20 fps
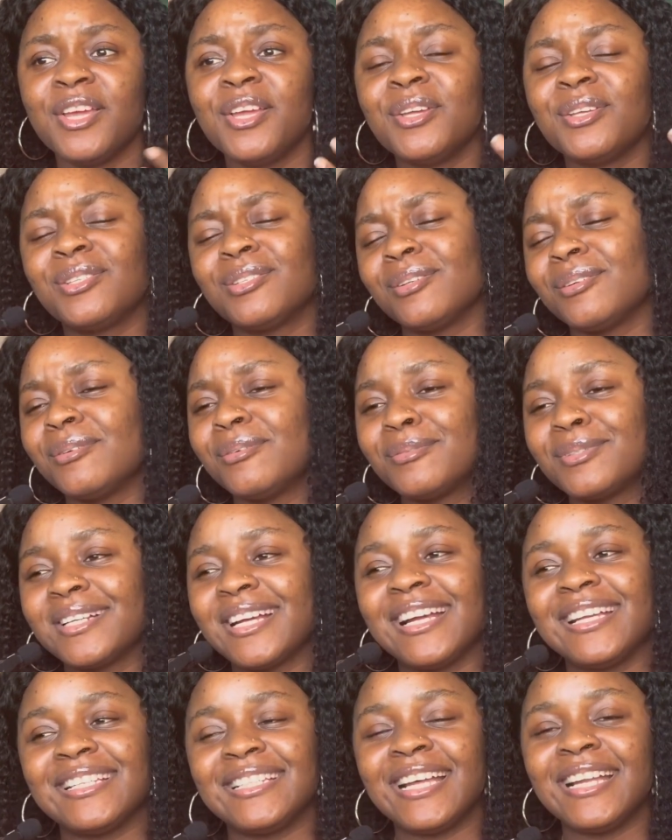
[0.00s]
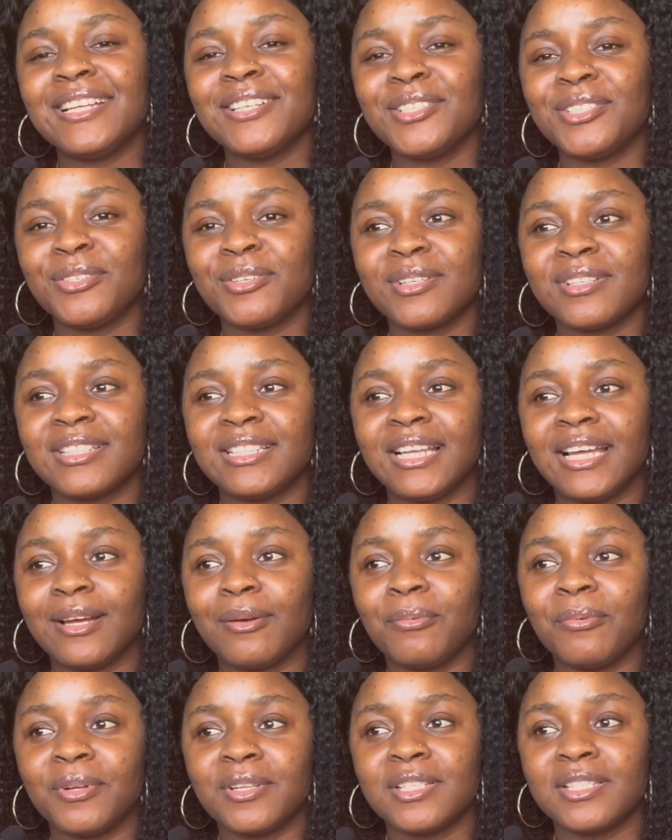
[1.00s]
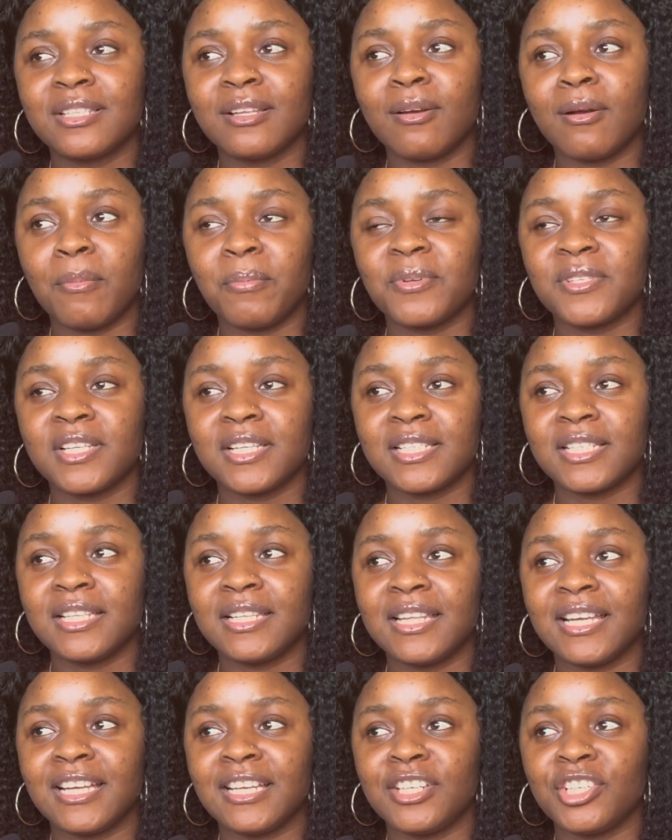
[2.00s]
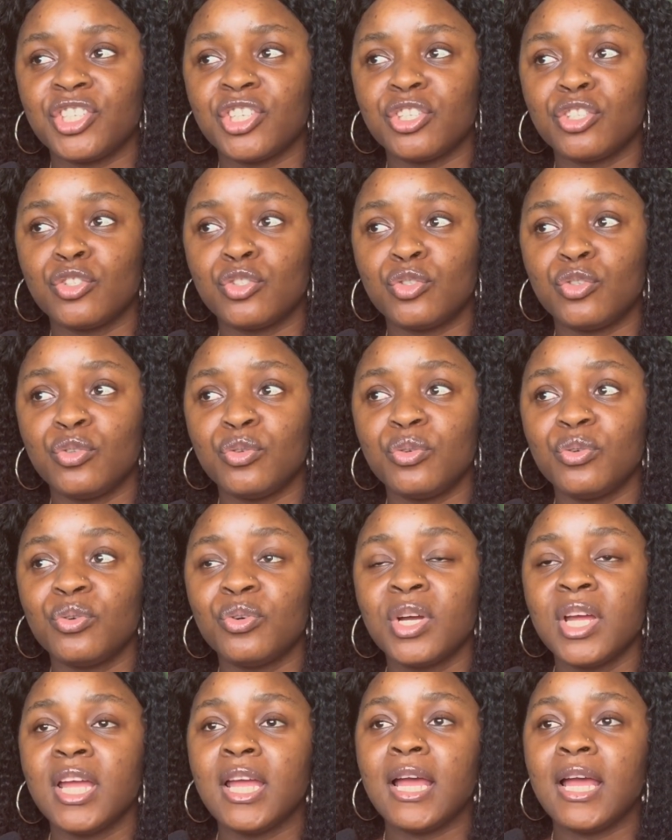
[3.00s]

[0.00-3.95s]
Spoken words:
So guys, that is just like what sterile processing technicians do.